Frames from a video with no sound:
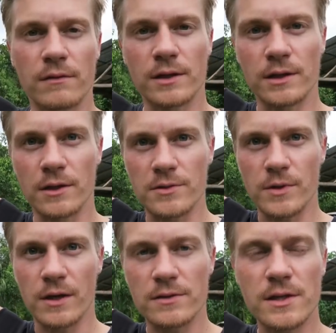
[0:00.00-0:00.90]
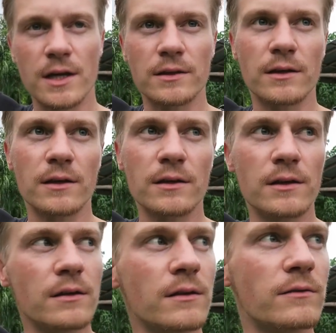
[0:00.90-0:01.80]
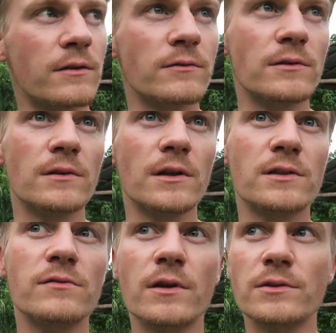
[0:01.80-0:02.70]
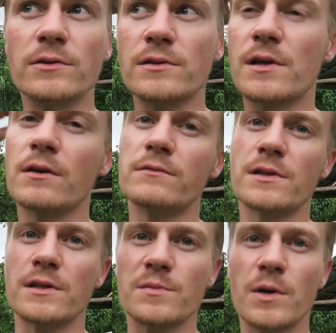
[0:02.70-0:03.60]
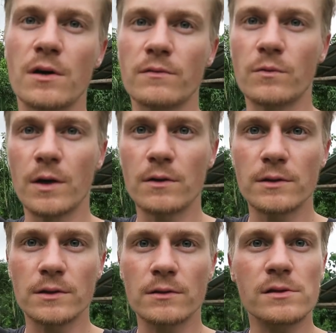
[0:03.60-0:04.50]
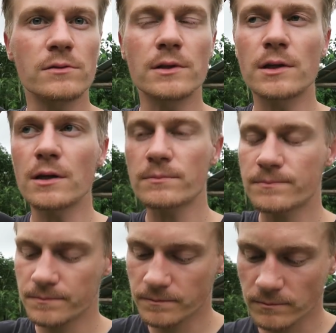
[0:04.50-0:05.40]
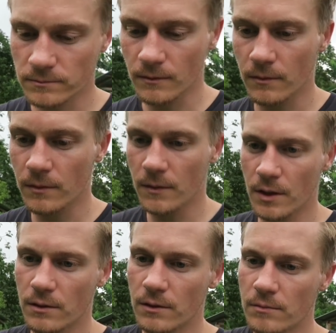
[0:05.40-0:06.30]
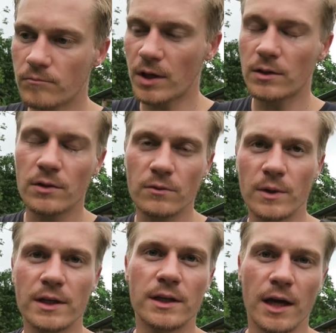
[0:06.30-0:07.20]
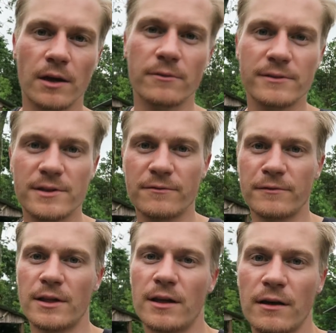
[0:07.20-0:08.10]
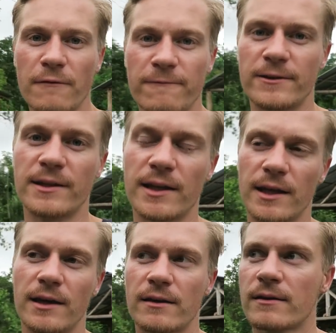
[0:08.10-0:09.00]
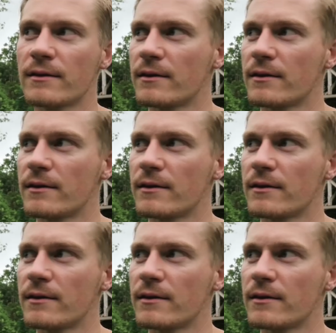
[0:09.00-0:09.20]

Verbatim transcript: I think it goes without saying that if ever you guys find yourselves in this part of the world in Costa Rica, make your way down to Villa Vanilla.